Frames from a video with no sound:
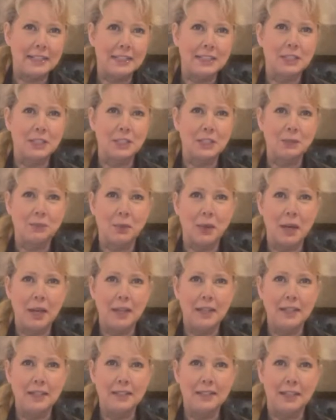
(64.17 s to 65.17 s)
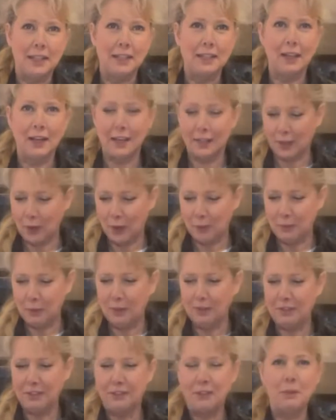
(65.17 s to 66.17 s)
to spray it. I can't move
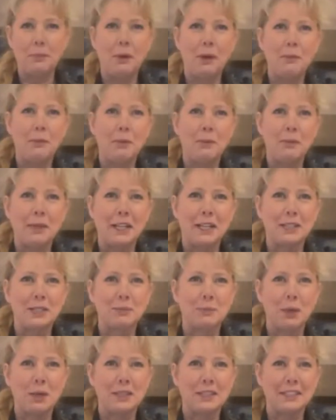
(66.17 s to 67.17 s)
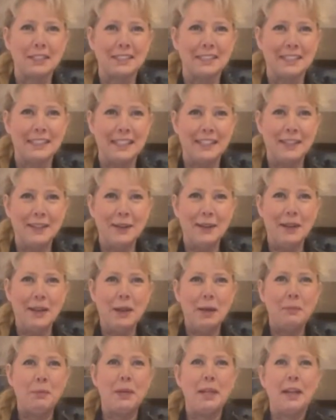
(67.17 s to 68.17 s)
it for a moment because Parsley's in here,
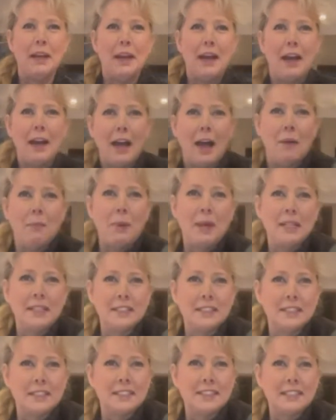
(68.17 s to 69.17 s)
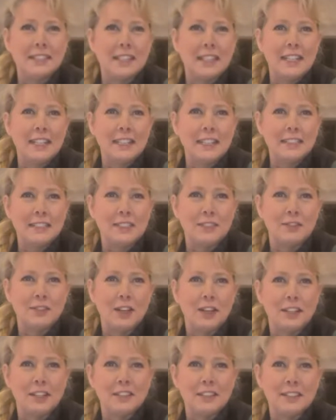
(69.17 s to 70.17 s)
but I painted the skis, the
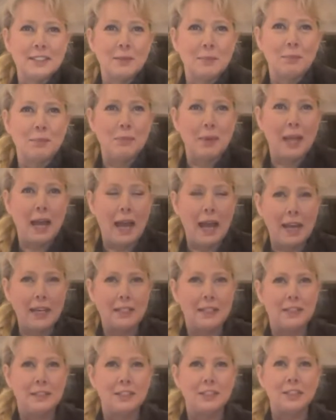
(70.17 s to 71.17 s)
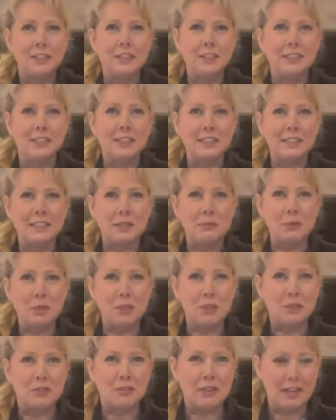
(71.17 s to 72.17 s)
runners black, just using some
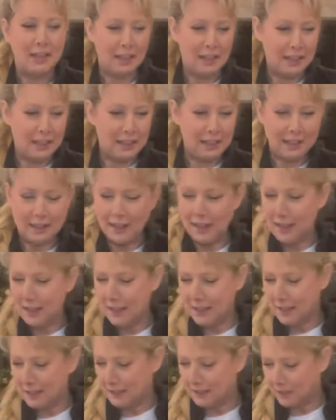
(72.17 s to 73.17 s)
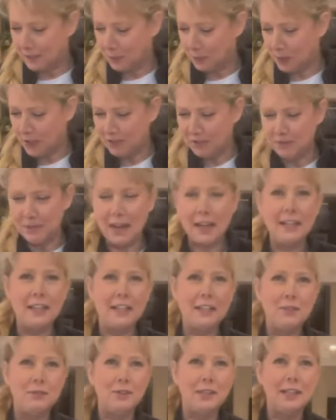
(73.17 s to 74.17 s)
acrylic, and we're ready
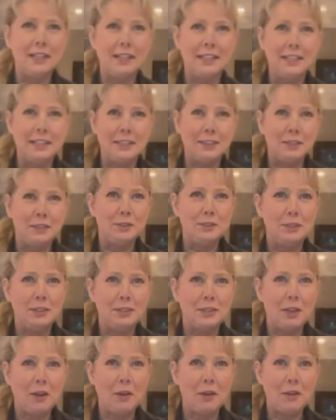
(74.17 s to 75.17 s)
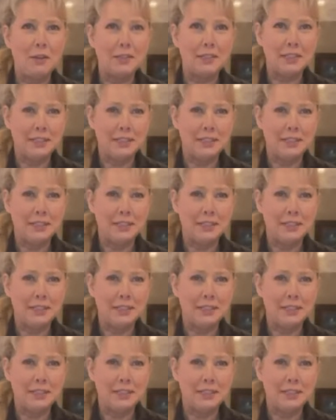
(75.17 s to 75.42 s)
really to start